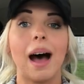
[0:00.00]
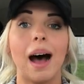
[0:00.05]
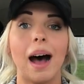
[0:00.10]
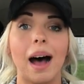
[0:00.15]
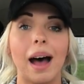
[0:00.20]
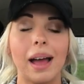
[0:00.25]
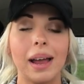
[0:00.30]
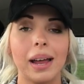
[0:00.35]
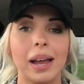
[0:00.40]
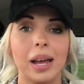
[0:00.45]

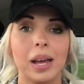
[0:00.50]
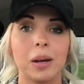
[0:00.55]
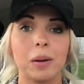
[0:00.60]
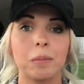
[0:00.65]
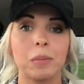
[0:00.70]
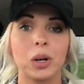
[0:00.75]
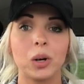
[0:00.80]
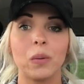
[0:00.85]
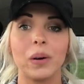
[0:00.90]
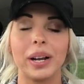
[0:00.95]
I
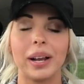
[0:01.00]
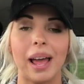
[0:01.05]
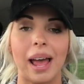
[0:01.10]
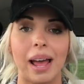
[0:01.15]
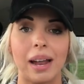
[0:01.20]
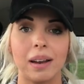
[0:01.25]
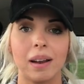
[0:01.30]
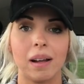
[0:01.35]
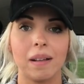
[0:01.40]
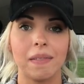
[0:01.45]
am going to
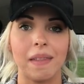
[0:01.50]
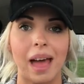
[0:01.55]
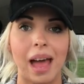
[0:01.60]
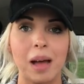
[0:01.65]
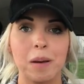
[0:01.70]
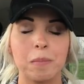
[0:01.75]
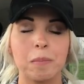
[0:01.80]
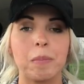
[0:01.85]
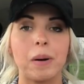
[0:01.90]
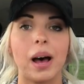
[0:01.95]
end on
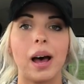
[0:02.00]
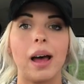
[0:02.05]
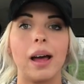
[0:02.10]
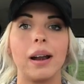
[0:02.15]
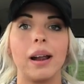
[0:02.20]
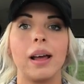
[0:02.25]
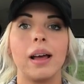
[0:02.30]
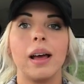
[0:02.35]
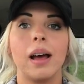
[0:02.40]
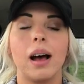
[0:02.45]
that.
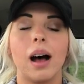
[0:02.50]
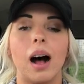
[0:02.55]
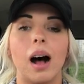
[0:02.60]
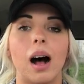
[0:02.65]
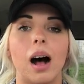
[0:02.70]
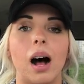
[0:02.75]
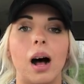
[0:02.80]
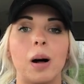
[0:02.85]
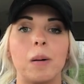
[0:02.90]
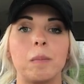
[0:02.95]
But
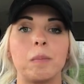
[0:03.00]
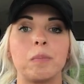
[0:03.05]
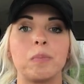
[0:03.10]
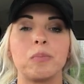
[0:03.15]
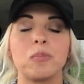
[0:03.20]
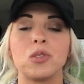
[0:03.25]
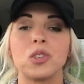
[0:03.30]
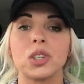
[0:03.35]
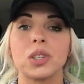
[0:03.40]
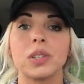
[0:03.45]

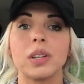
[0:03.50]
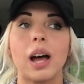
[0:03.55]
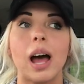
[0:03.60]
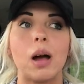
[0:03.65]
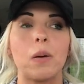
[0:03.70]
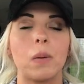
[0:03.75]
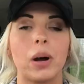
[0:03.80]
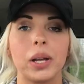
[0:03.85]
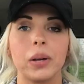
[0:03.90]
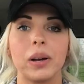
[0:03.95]

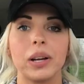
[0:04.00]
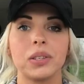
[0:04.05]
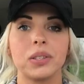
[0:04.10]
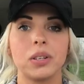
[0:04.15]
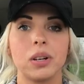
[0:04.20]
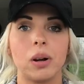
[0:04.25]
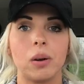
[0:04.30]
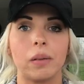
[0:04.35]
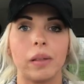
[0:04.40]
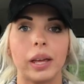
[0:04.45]
I want you guys
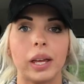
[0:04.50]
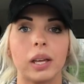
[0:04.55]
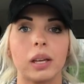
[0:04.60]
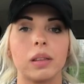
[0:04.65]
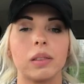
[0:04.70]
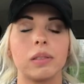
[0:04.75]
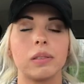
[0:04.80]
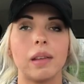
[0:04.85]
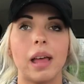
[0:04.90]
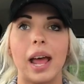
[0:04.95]
to know, like,
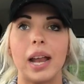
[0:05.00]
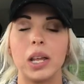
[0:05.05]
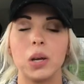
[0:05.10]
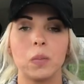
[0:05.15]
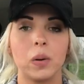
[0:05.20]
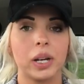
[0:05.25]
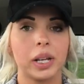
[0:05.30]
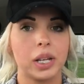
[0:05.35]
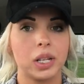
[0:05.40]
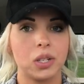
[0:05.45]

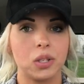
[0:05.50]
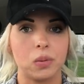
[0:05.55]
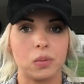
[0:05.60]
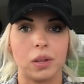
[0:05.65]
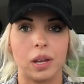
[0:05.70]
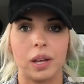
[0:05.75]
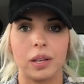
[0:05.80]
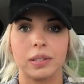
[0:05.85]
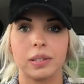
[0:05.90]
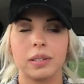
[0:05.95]
anyone can do
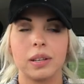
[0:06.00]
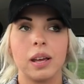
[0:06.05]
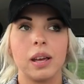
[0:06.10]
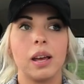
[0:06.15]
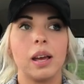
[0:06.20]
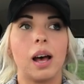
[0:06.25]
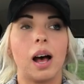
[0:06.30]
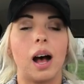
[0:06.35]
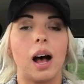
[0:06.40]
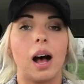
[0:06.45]
this.
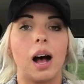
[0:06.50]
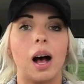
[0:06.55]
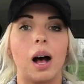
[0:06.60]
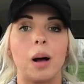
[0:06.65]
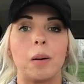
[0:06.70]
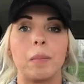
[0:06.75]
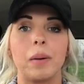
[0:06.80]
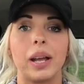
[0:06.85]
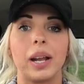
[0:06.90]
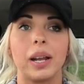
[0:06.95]

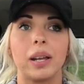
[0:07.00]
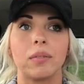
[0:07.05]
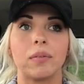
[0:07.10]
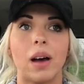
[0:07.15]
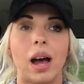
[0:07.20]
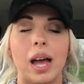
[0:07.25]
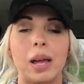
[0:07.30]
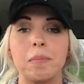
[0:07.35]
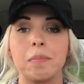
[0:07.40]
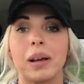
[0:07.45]
And if
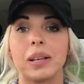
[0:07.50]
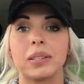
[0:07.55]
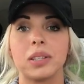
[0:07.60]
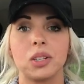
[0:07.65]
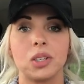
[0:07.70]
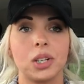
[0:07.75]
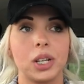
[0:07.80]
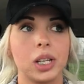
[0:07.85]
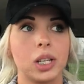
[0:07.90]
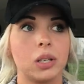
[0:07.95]
I'm
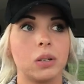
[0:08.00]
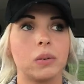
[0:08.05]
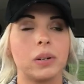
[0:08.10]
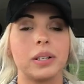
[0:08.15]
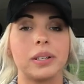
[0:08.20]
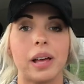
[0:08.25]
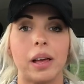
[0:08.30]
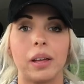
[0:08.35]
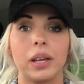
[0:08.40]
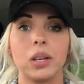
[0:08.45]
messaging you
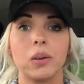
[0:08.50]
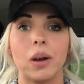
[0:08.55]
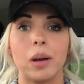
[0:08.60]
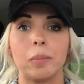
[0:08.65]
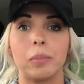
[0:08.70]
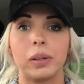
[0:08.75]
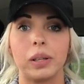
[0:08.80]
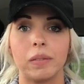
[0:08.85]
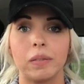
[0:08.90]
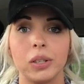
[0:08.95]
and telling you I
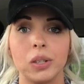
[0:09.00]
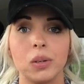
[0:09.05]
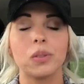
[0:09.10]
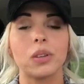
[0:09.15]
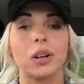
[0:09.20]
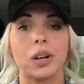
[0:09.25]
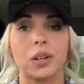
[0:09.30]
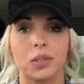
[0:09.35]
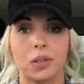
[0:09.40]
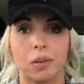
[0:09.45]
believe
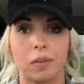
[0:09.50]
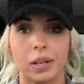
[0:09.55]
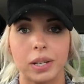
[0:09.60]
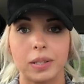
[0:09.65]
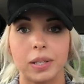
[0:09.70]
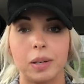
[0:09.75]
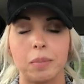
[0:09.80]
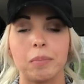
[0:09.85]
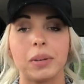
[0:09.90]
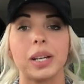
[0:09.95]
there is a
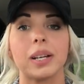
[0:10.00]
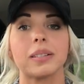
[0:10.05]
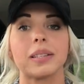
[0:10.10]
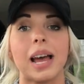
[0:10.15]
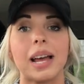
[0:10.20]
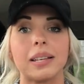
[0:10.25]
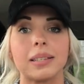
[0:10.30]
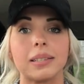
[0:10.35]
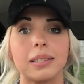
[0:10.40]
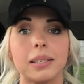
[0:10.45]
reason, because
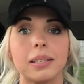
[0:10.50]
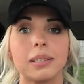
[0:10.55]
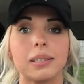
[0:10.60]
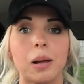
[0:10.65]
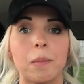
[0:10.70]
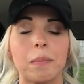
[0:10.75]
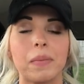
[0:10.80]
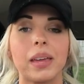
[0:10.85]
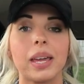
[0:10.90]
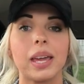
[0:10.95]
I see
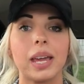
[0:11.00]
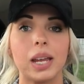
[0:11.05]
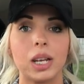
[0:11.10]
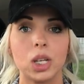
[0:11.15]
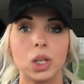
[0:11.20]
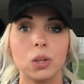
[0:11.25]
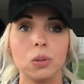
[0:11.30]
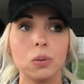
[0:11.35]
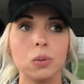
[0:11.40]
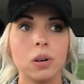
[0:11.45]
something
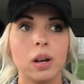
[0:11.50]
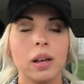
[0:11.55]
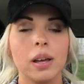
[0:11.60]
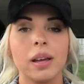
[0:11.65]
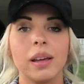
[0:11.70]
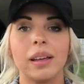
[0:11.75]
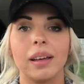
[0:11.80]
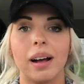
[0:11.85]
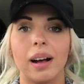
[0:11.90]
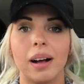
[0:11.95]
in you.
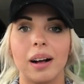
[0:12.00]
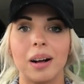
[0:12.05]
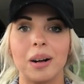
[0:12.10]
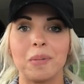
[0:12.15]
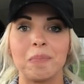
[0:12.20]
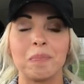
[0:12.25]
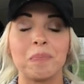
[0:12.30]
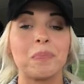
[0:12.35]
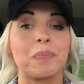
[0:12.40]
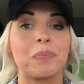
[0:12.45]

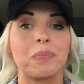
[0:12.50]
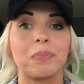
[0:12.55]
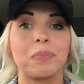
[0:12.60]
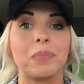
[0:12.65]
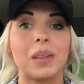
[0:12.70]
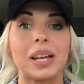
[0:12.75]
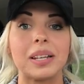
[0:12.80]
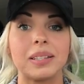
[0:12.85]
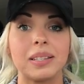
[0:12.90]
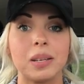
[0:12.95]

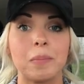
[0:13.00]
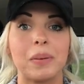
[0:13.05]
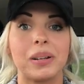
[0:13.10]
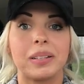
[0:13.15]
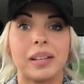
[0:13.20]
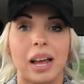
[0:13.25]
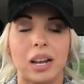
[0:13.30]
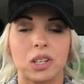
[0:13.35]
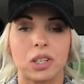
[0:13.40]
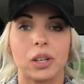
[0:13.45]
I see
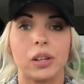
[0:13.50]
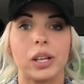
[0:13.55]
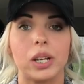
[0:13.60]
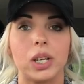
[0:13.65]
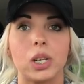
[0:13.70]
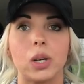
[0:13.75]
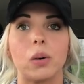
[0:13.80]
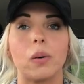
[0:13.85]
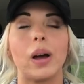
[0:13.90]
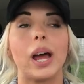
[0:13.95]
potential
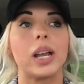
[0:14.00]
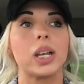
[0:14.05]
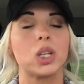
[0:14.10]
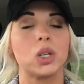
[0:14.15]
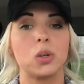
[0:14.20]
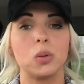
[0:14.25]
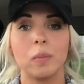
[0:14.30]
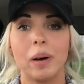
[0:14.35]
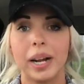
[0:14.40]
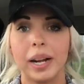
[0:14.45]
in you, and
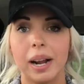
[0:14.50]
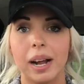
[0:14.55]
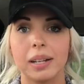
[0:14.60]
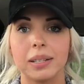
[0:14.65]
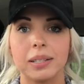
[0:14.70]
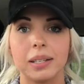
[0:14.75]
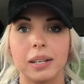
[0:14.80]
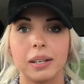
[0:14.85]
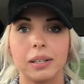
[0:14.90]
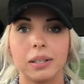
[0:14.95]
you might not
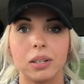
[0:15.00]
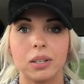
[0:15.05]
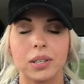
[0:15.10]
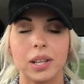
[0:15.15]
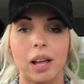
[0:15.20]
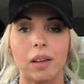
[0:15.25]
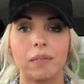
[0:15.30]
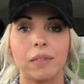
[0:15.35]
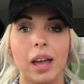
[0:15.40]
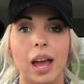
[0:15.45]
see it in
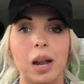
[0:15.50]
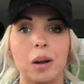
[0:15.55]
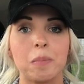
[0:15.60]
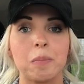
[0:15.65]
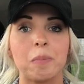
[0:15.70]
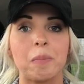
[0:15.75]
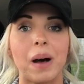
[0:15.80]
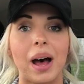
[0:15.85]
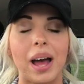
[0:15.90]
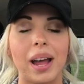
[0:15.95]
yourself yet,
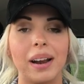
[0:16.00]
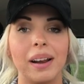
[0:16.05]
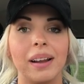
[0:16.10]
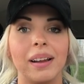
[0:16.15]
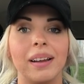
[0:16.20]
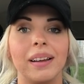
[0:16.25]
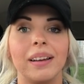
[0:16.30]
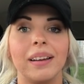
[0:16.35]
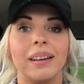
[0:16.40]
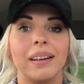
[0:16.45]
but
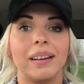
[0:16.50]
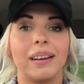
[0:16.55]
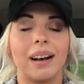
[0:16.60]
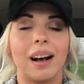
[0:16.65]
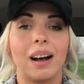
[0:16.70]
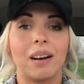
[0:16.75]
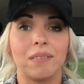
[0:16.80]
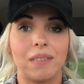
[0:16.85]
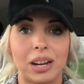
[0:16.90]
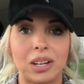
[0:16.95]

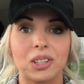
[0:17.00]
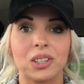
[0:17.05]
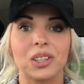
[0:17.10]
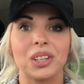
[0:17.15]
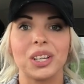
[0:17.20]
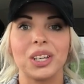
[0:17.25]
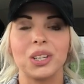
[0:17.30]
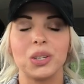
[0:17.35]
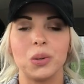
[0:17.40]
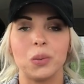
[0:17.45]

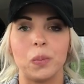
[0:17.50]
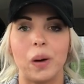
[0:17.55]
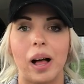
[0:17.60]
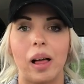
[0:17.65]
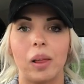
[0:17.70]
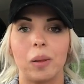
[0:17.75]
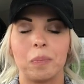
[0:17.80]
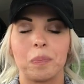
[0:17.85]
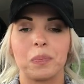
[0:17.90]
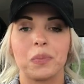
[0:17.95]
eventually you
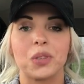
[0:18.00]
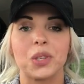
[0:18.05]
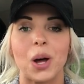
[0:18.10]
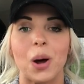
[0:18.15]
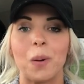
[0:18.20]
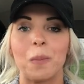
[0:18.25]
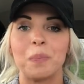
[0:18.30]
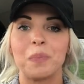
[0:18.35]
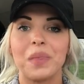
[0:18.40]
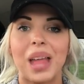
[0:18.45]
will.
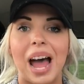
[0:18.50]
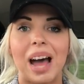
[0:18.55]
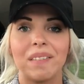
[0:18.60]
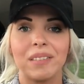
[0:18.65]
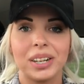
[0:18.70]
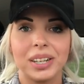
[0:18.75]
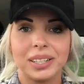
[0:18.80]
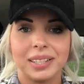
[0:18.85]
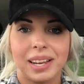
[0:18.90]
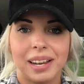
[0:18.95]
So have
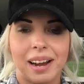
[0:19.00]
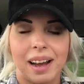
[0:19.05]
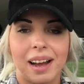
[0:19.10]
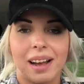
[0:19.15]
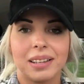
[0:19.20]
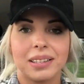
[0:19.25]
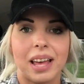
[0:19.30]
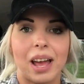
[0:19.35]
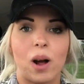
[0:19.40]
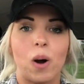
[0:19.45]
a good day,
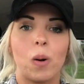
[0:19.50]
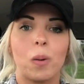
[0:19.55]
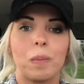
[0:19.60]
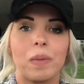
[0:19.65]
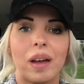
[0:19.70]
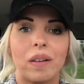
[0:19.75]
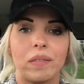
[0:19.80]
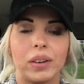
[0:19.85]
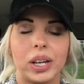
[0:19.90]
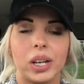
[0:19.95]
guys. I hope
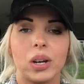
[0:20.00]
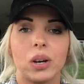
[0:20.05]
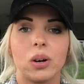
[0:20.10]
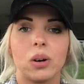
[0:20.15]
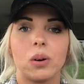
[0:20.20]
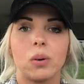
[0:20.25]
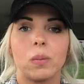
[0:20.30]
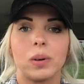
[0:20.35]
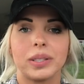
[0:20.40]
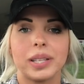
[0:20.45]
that
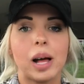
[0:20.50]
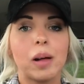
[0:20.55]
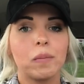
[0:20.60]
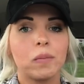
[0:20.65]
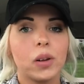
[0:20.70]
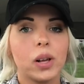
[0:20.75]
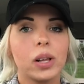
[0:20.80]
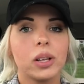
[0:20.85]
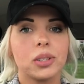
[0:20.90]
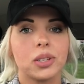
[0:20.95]
video was
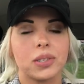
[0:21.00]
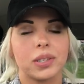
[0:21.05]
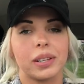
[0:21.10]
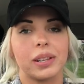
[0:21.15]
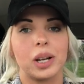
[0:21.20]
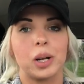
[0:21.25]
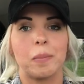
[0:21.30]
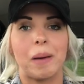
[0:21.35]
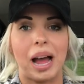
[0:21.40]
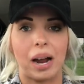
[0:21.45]
helpful. Just a
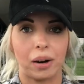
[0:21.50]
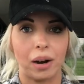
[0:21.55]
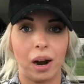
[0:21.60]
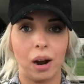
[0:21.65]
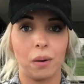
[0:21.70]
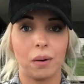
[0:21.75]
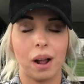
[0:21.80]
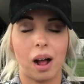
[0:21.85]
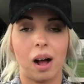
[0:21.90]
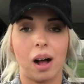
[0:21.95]
little
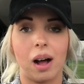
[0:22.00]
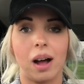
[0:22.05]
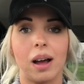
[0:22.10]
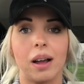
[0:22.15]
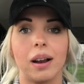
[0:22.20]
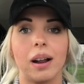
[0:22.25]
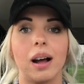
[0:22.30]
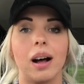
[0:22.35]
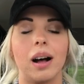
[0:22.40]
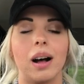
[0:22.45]
background
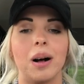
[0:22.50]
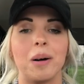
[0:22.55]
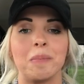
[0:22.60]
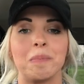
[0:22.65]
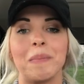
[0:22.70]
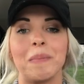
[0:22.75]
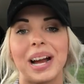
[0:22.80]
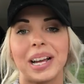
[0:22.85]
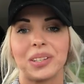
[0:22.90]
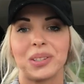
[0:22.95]
on
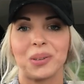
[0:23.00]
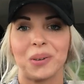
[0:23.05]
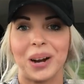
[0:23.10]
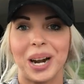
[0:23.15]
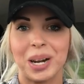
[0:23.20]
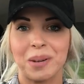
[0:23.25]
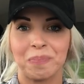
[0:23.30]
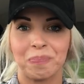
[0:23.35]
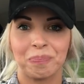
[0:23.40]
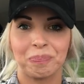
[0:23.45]
my
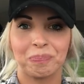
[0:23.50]
story.